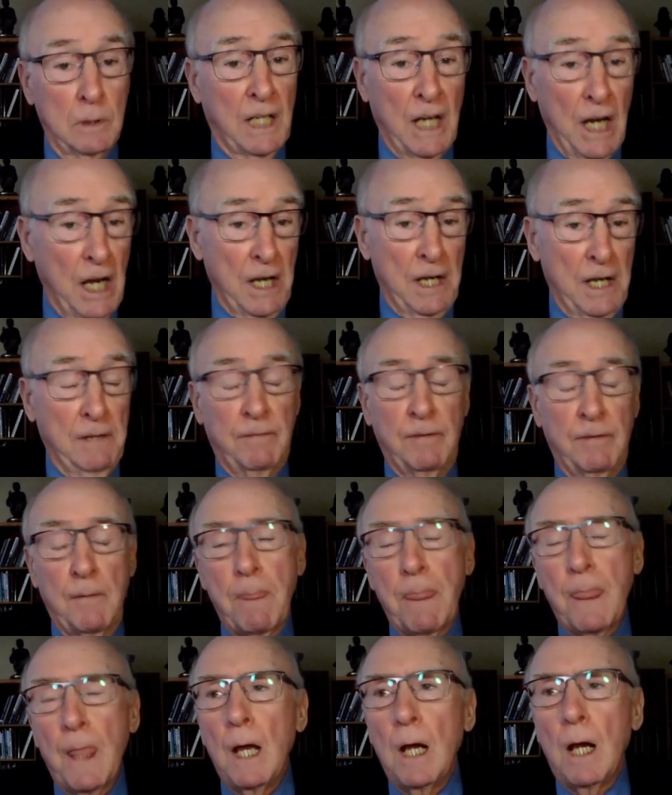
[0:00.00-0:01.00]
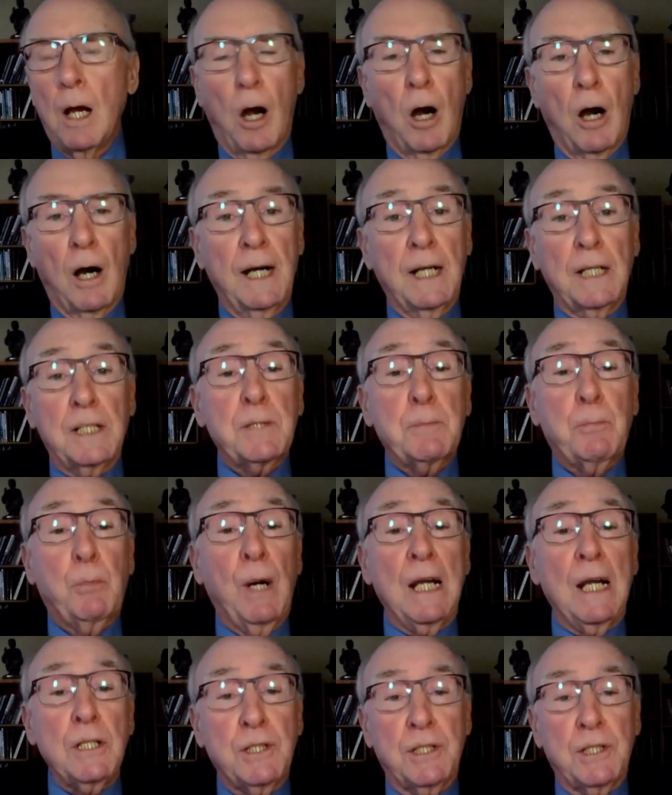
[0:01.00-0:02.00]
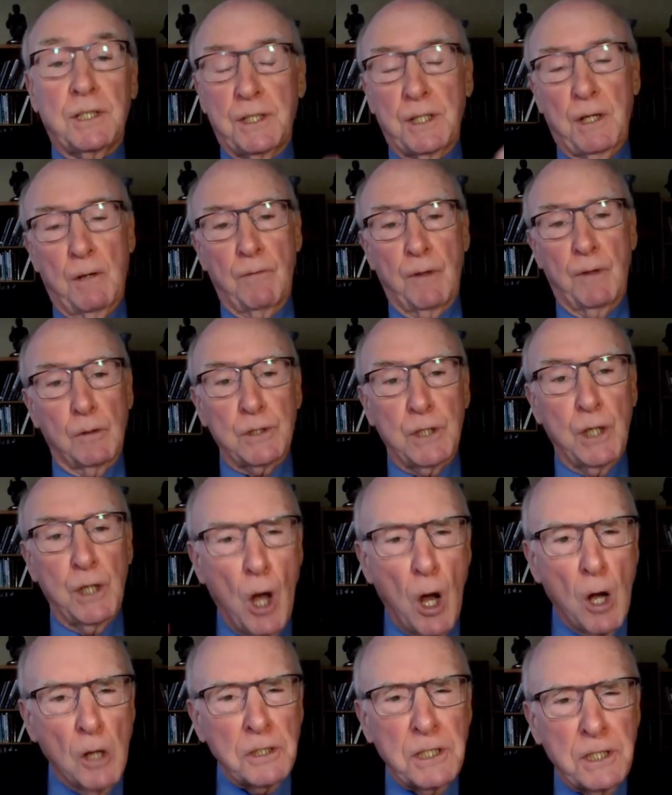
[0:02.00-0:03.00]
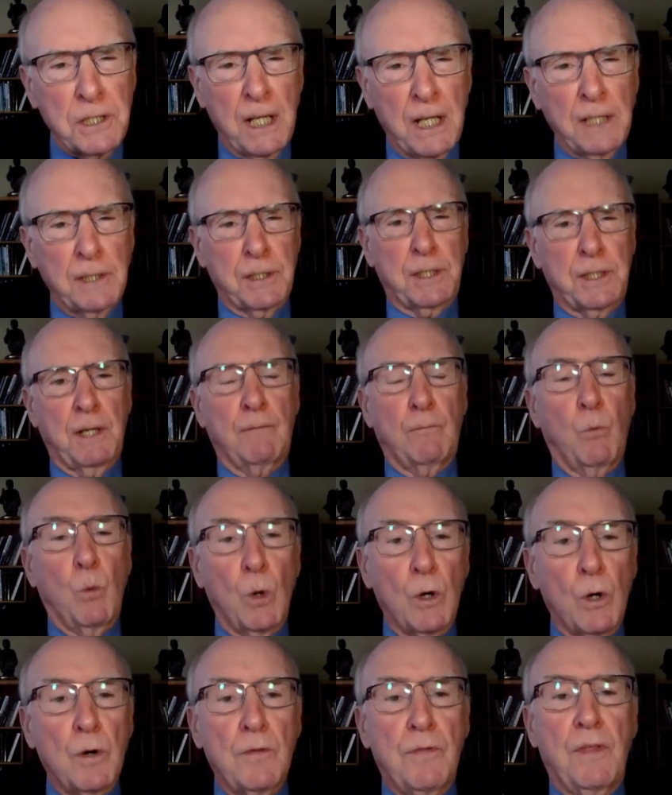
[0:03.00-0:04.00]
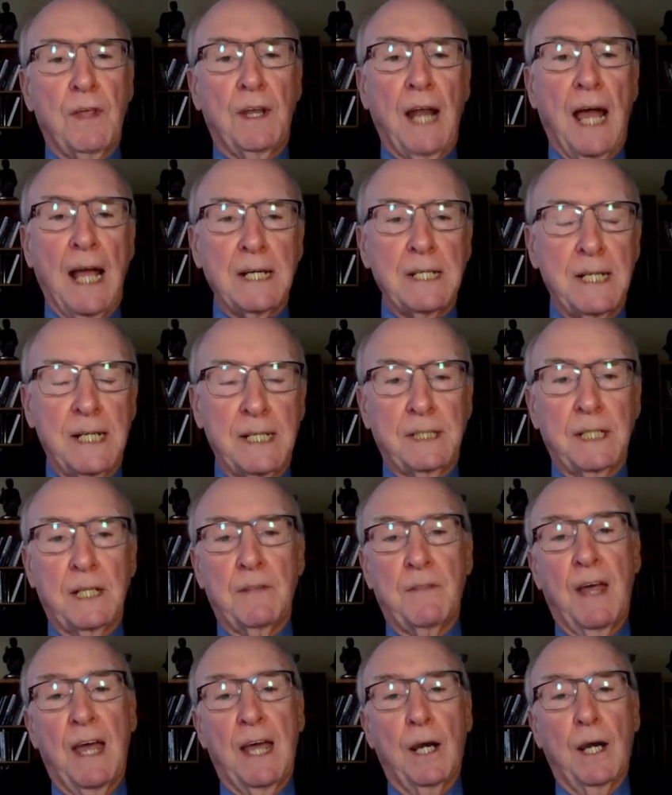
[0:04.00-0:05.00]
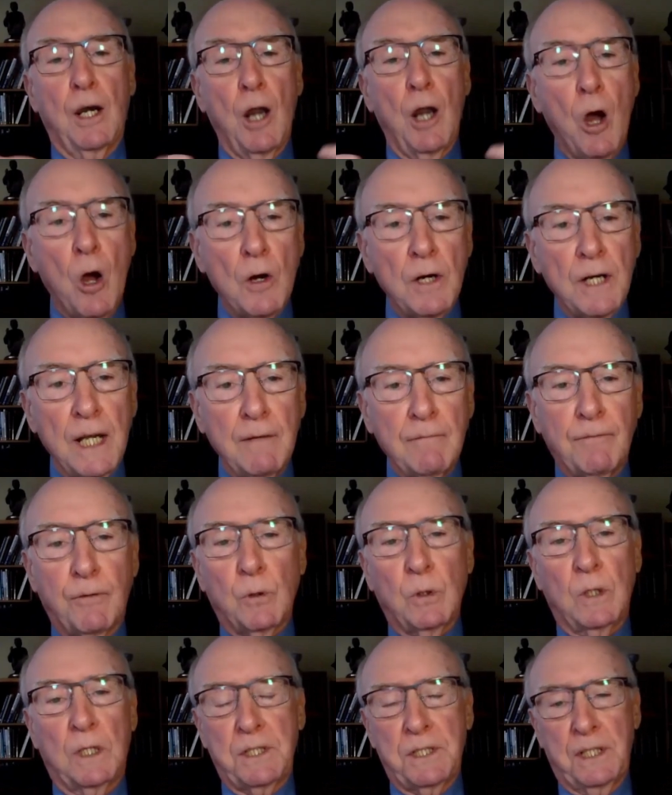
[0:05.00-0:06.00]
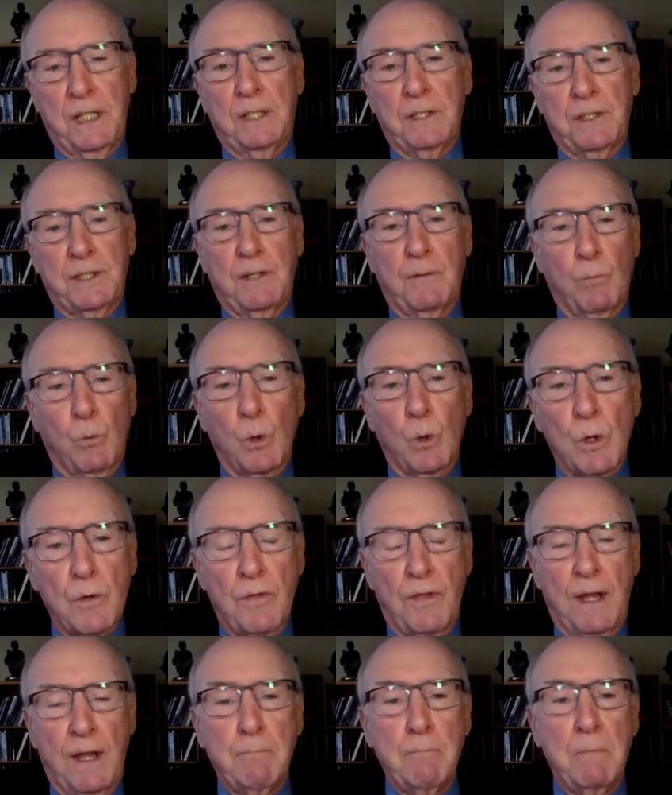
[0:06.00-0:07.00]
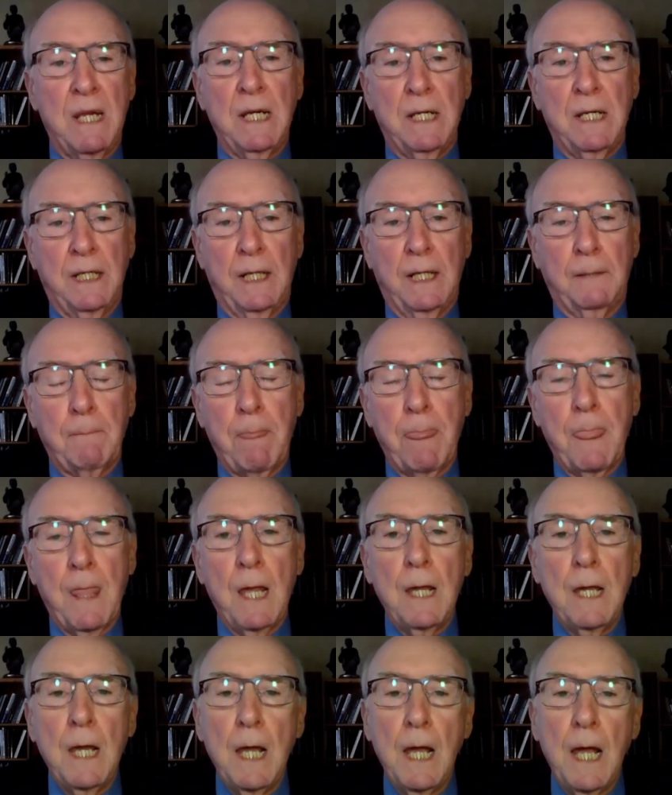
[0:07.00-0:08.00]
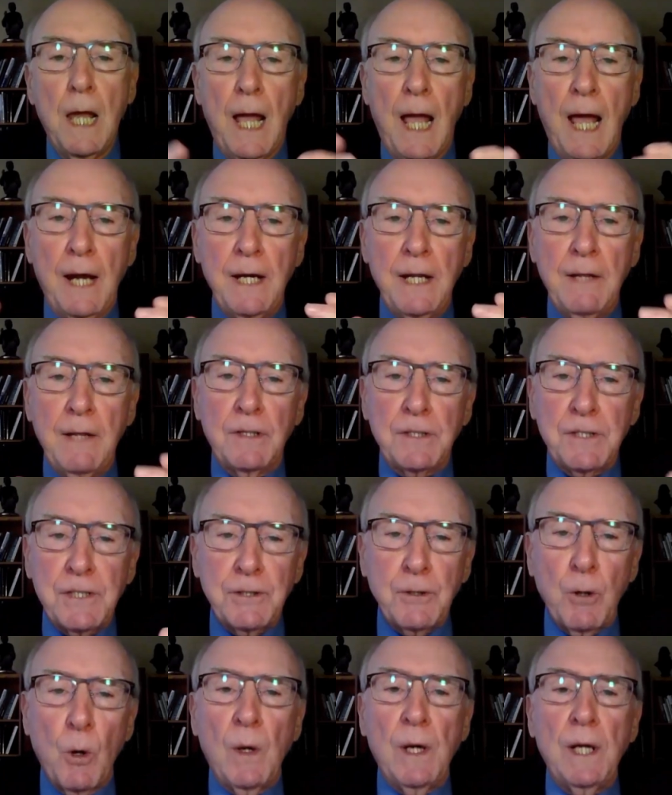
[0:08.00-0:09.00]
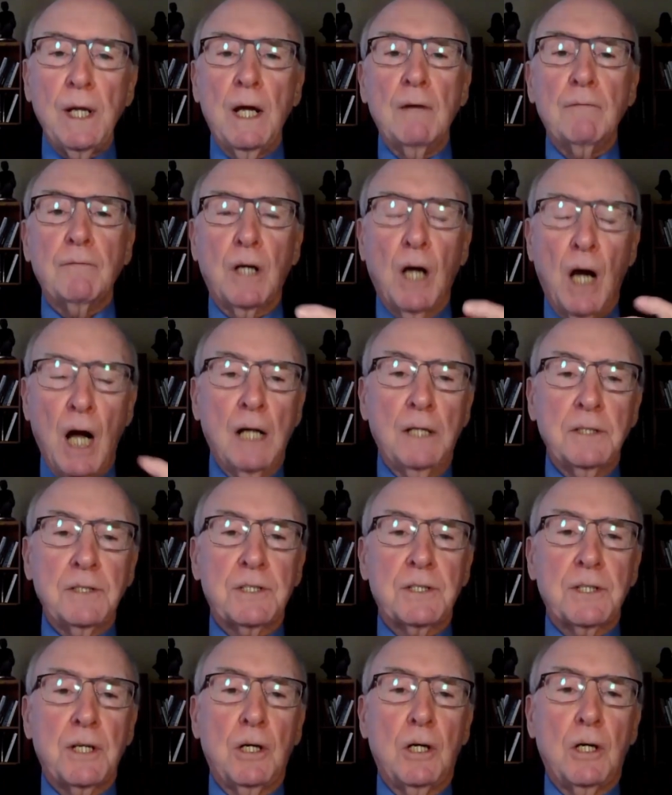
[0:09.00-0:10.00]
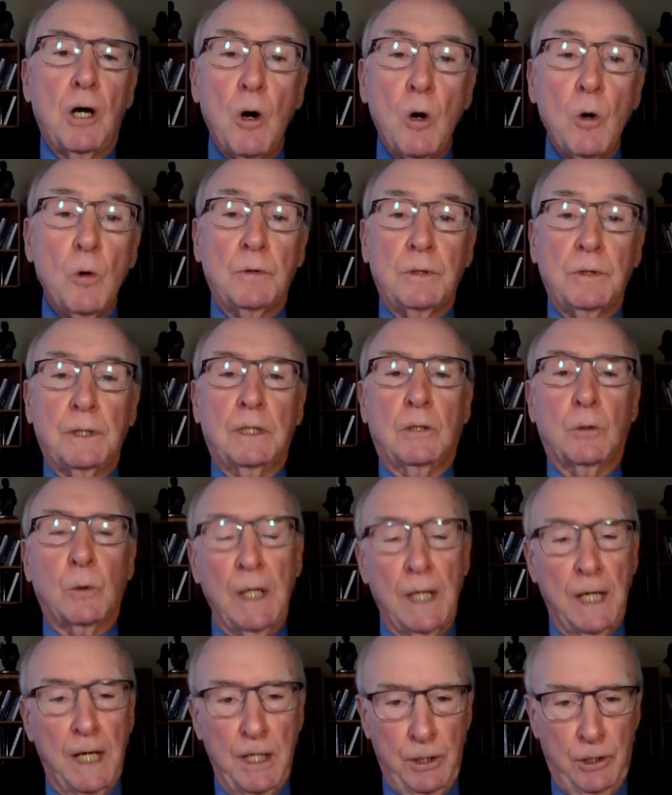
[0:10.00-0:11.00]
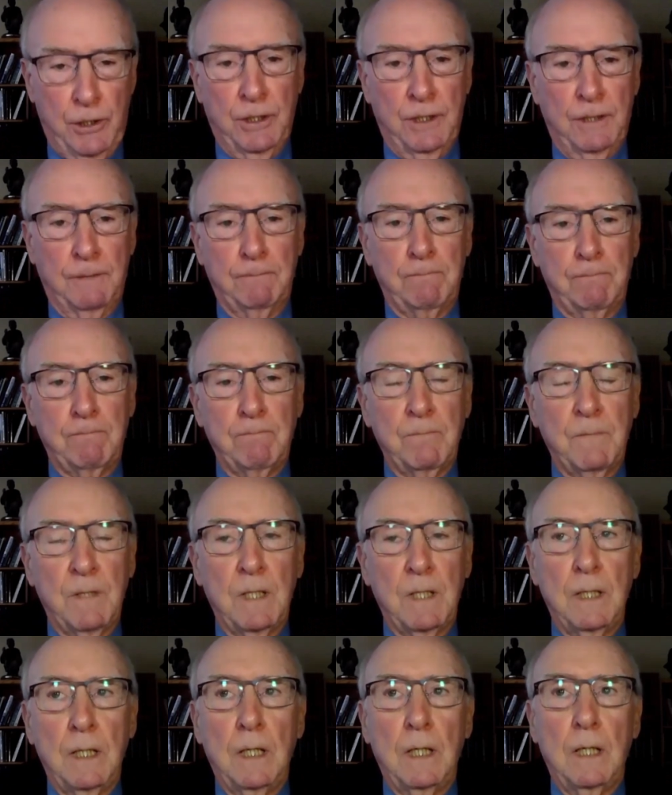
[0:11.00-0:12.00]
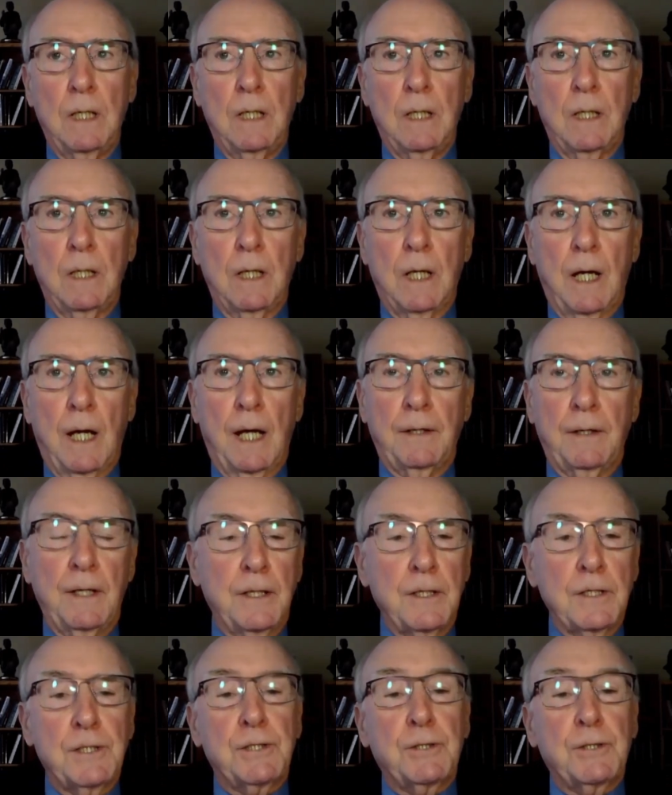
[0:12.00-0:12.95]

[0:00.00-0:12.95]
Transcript: gave are expressions of those lost sense of worth and identity, that longing for a sense of worth and meaning. And in the story of God's own creation, and the